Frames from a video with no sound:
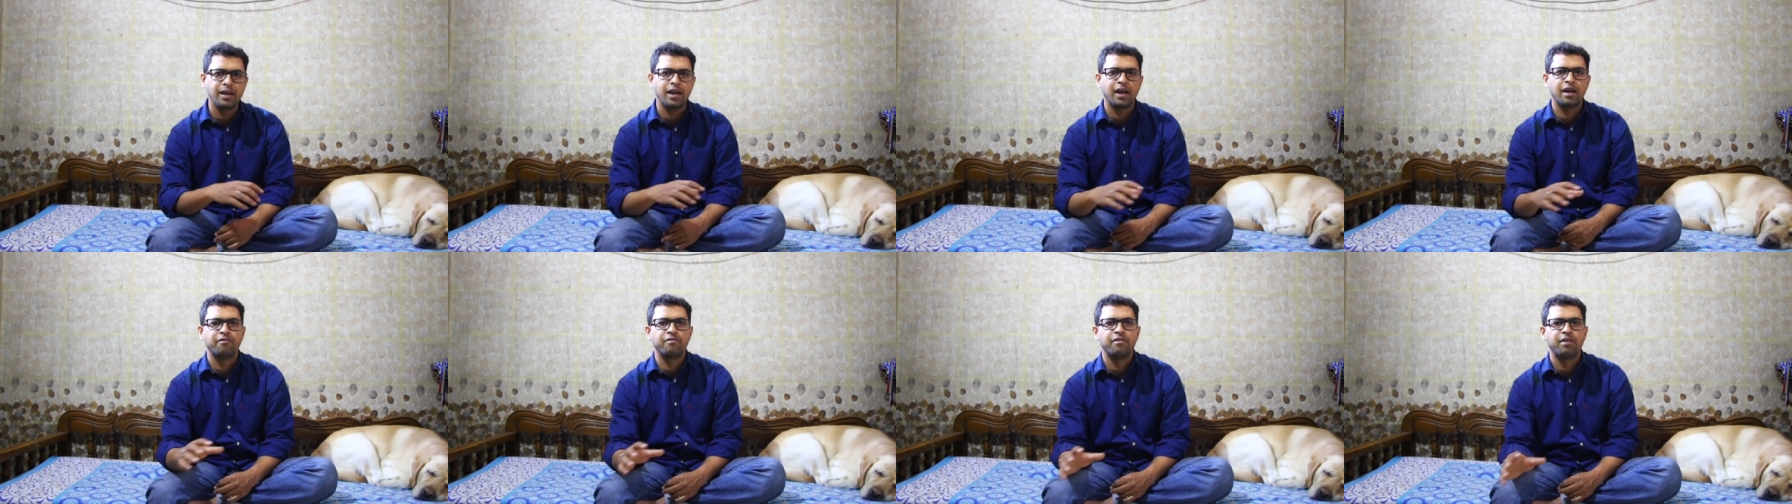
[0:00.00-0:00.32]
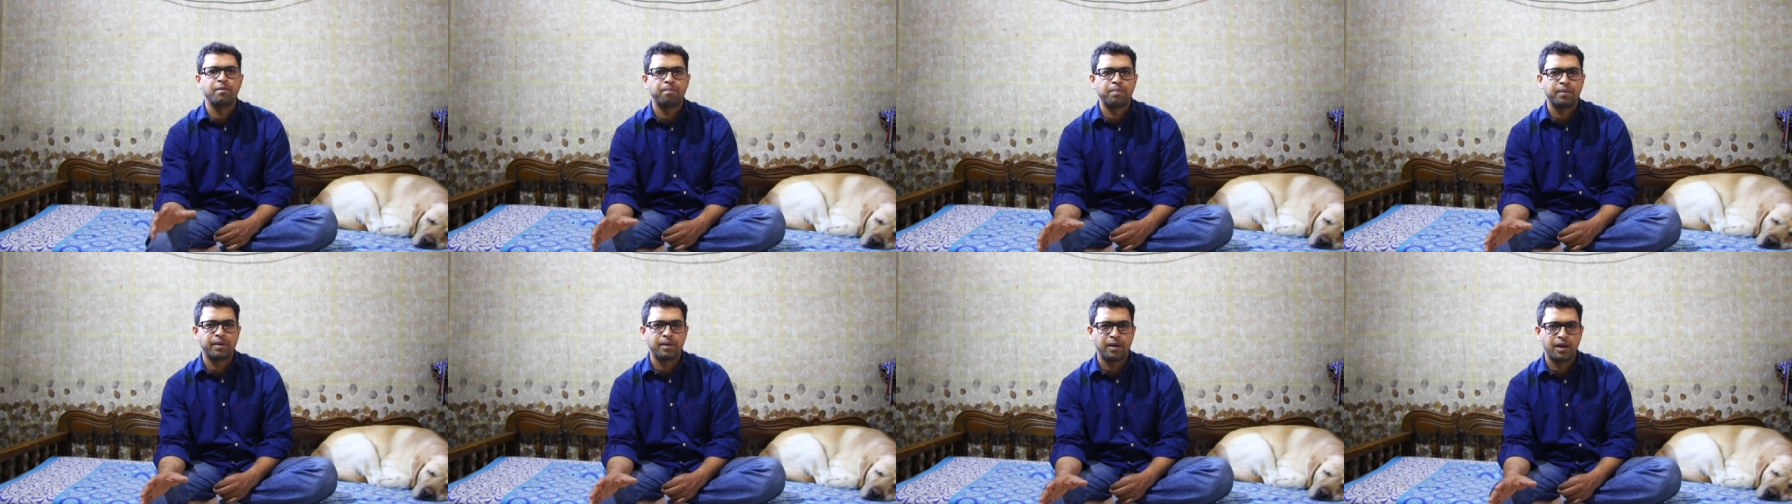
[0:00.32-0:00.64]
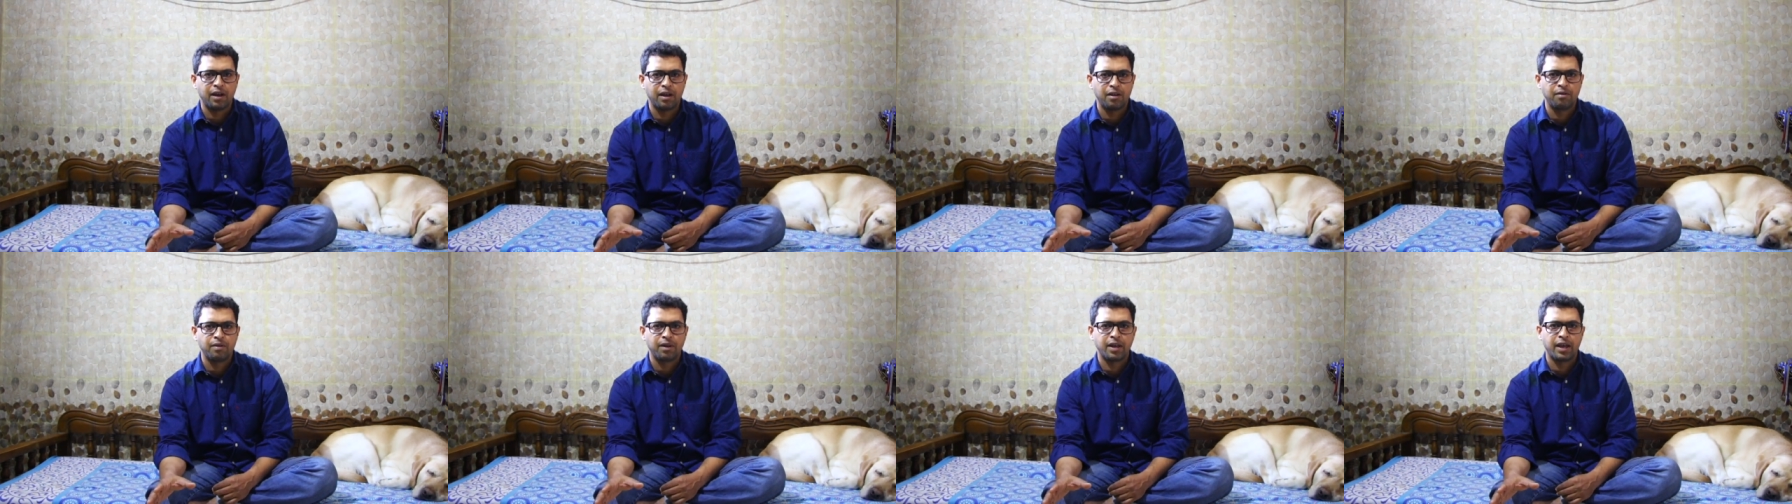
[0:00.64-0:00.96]

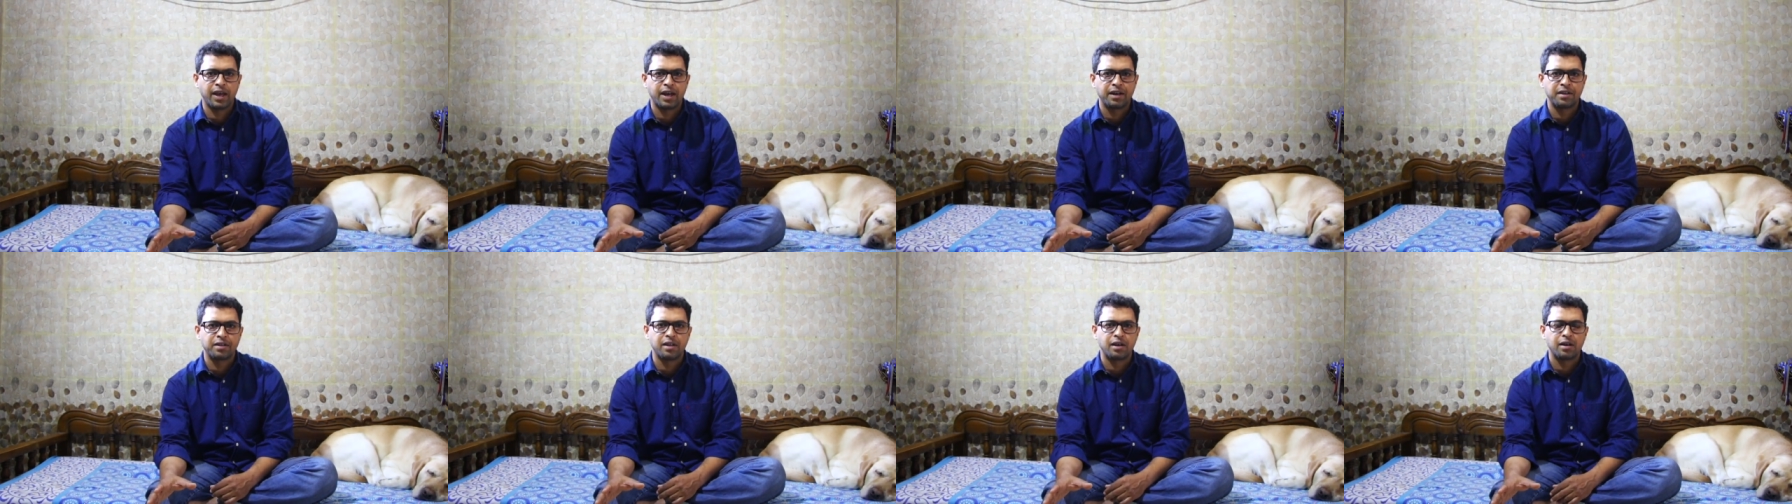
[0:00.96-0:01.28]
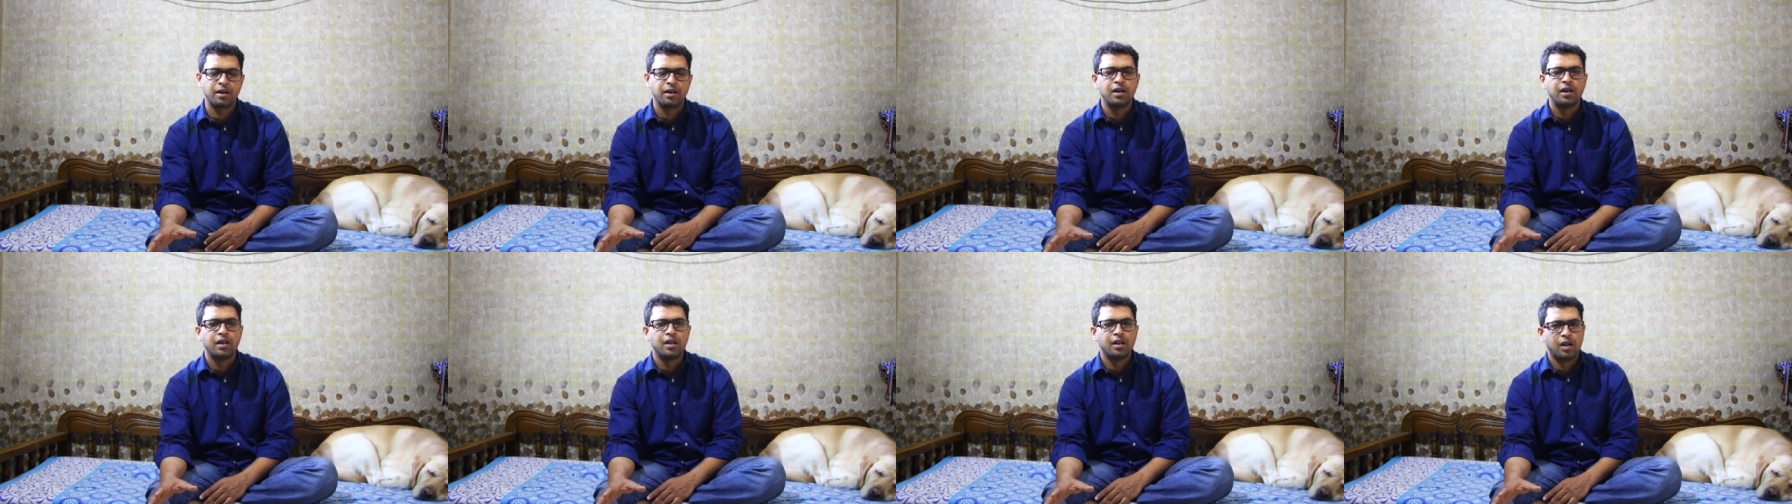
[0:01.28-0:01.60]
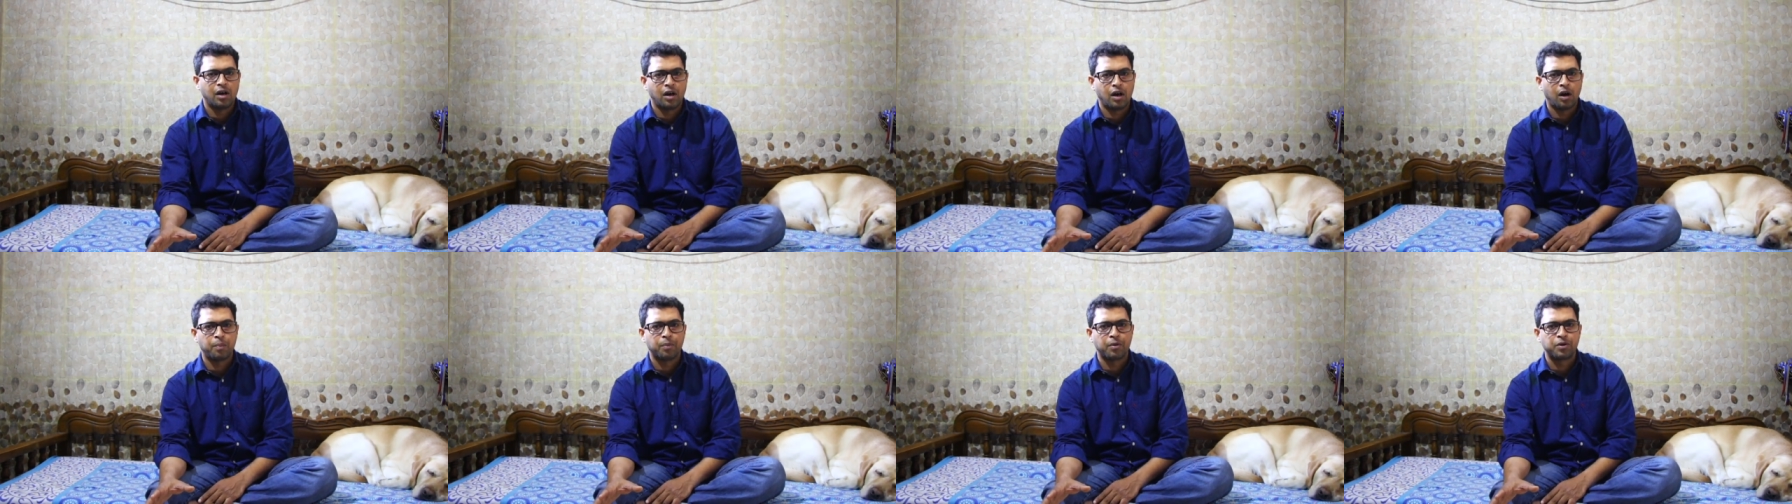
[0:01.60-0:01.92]
I'll get the
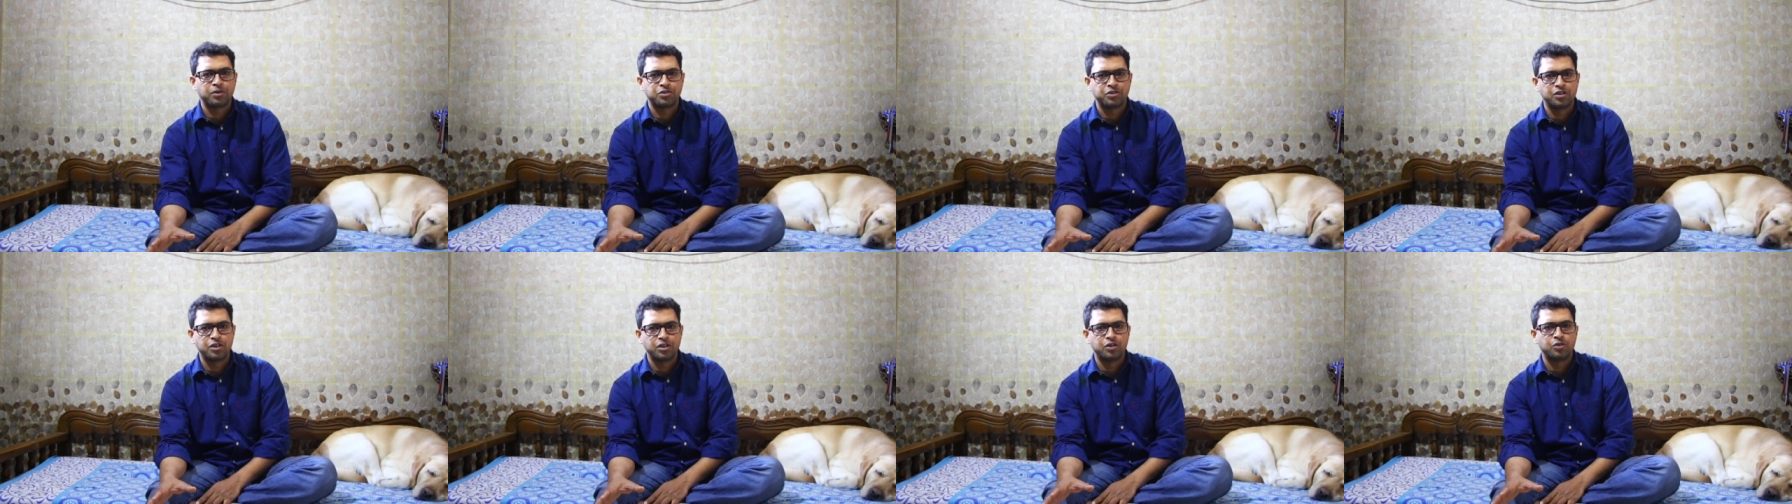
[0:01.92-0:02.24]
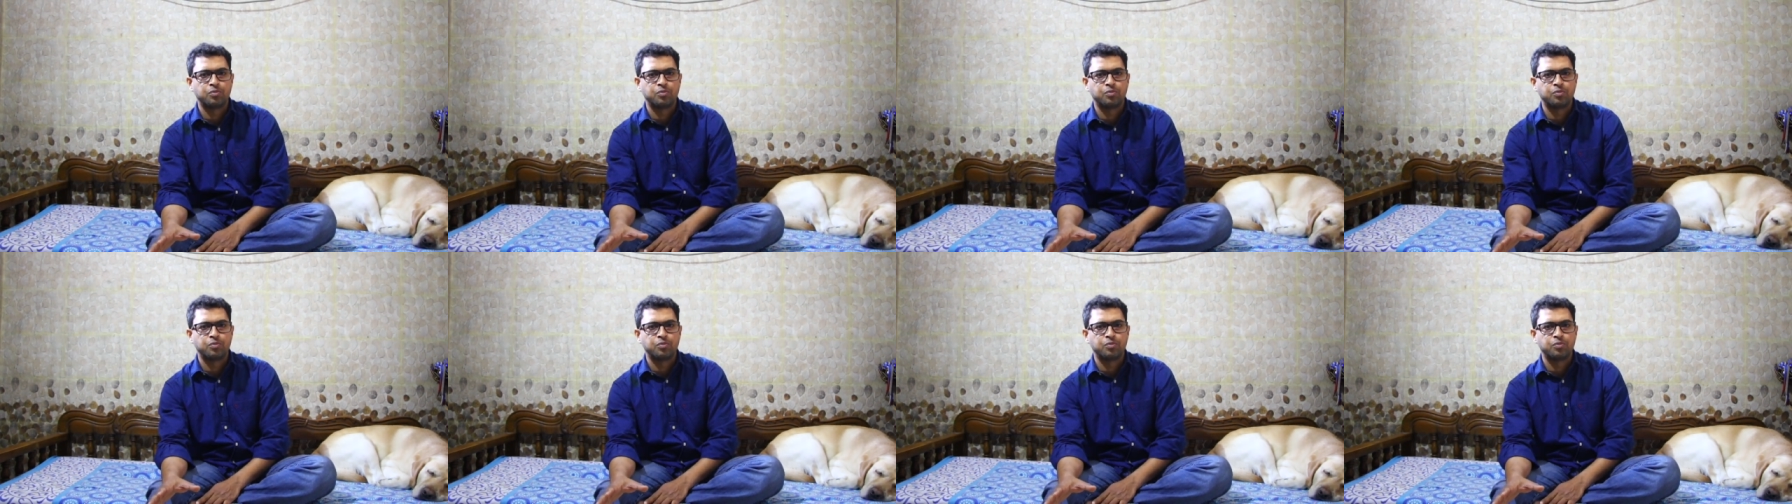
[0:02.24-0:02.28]
opportunity